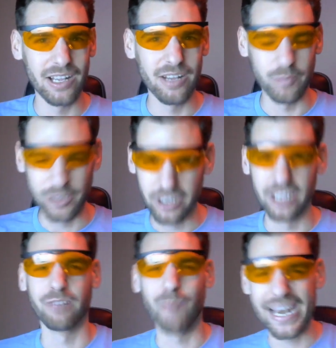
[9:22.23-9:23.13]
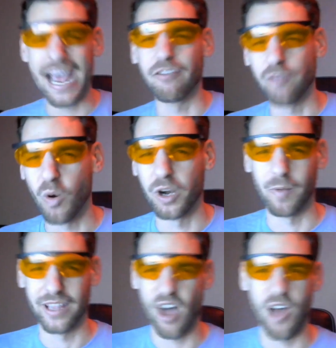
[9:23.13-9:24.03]
We really went out of order
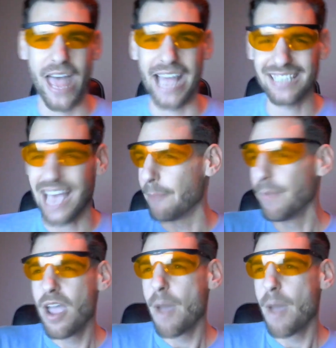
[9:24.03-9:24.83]
with all that time.